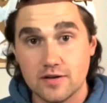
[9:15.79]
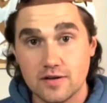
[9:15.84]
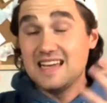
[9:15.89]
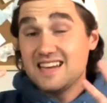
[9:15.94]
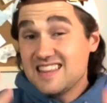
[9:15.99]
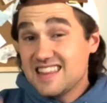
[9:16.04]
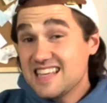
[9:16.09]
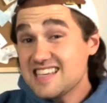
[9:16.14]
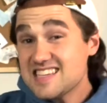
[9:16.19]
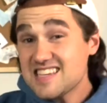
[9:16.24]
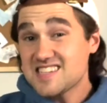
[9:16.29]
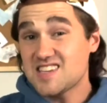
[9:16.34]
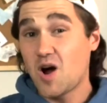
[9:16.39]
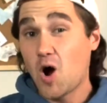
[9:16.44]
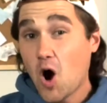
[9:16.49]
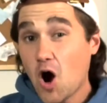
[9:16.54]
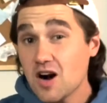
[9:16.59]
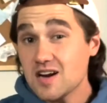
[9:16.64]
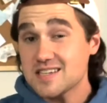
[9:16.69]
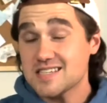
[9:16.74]
And this is
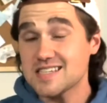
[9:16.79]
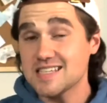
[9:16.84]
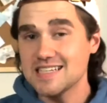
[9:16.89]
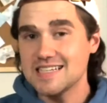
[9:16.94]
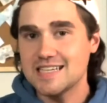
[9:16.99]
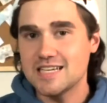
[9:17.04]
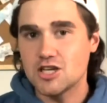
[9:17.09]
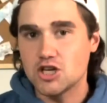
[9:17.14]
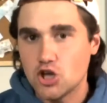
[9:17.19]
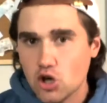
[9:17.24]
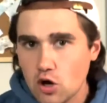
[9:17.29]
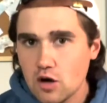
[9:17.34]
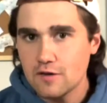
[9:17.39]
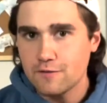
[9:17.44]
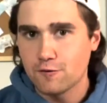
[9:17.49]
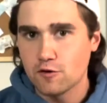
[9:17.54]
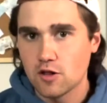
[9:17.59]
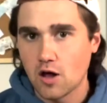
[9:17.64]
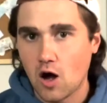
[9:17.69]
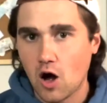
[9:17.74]
honestly good
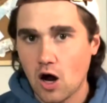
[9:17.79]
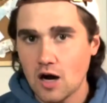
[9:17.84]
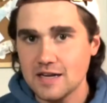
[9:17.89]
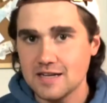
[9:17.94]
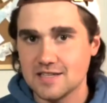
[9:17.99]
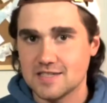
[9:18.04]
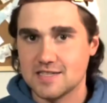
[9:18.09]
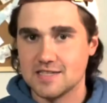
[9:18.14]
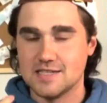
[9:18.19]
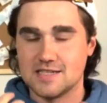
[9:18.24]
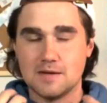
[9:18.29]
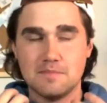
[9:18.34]
for the audiences.